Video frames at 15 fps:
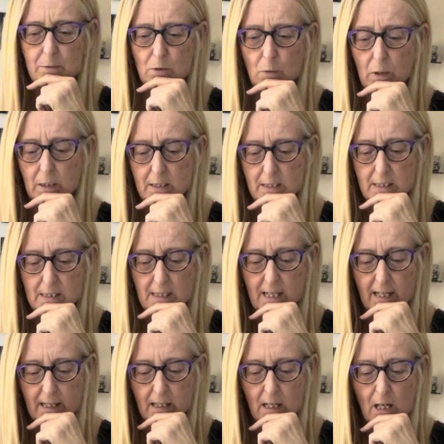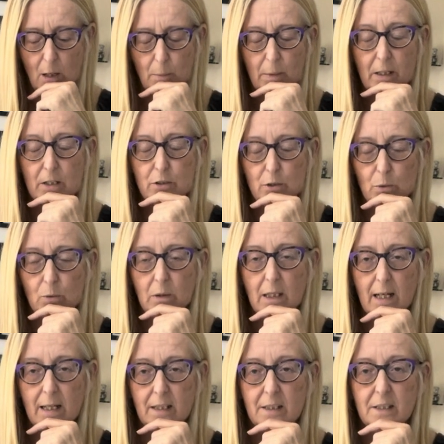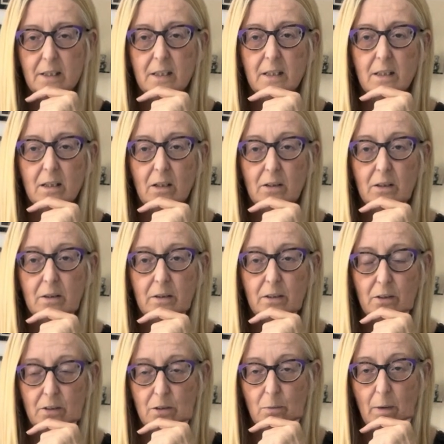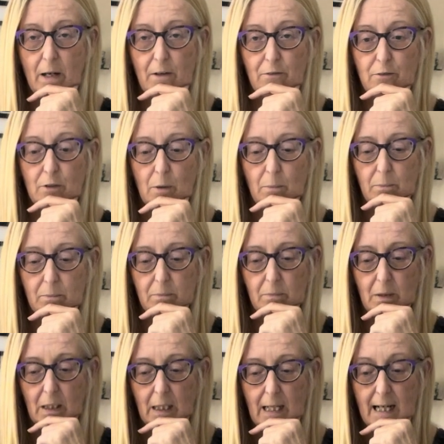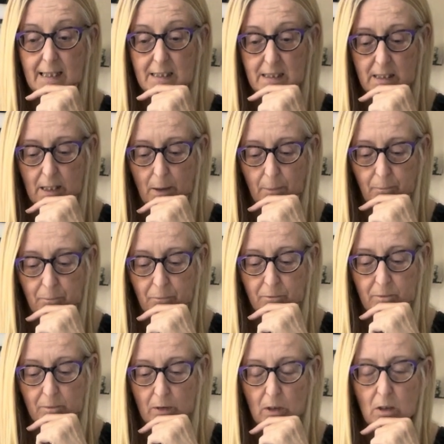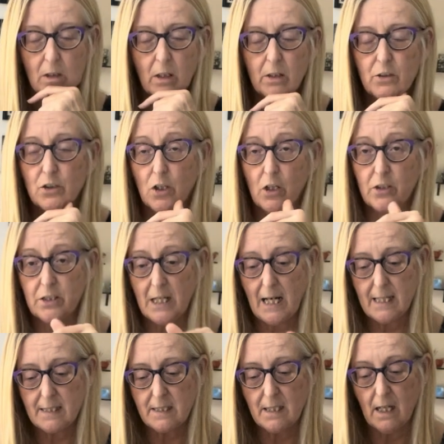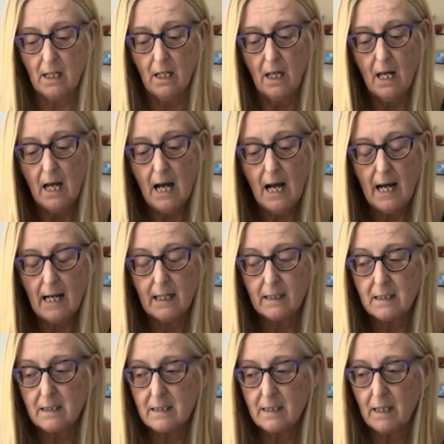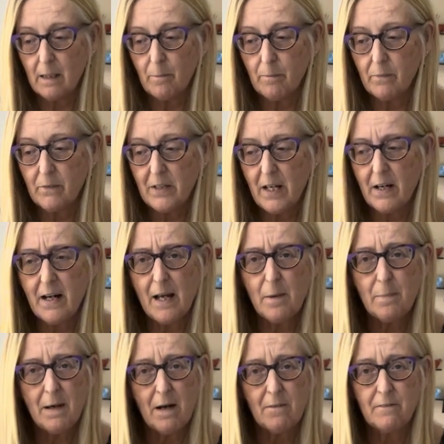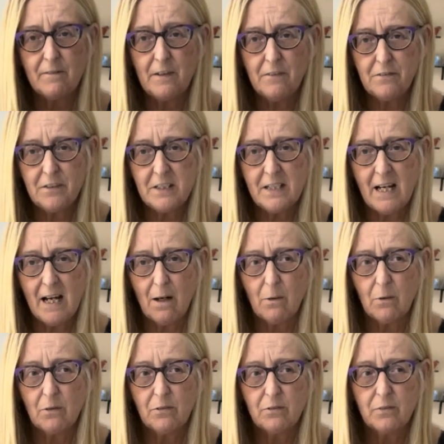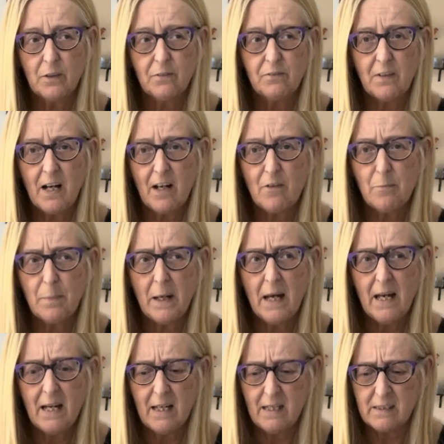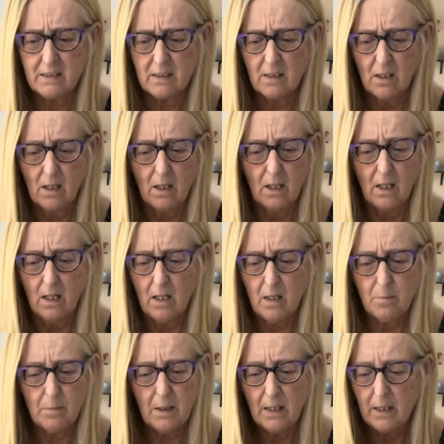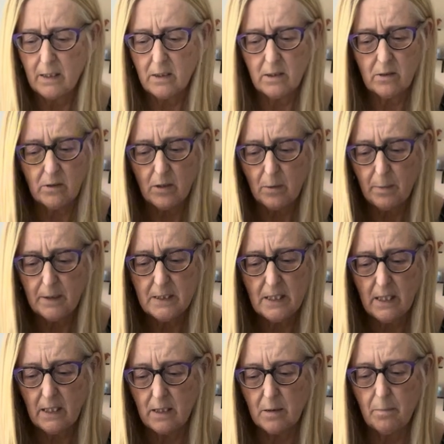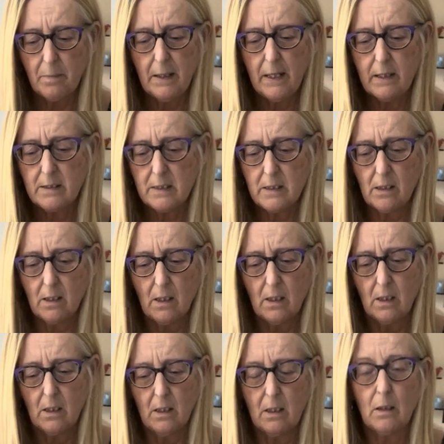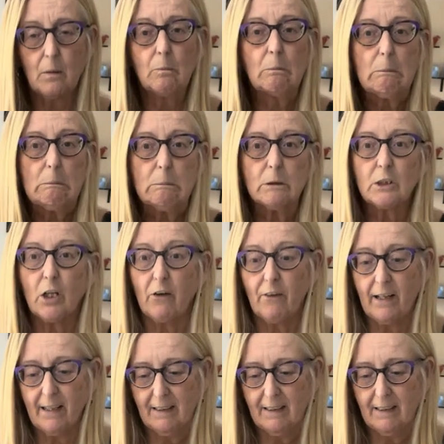quality is like, but I do like the underwear from Asda. George Asda, and they're £8.50 now for 5 pairs. I'm like, you've got to be taking the piss. Sorry.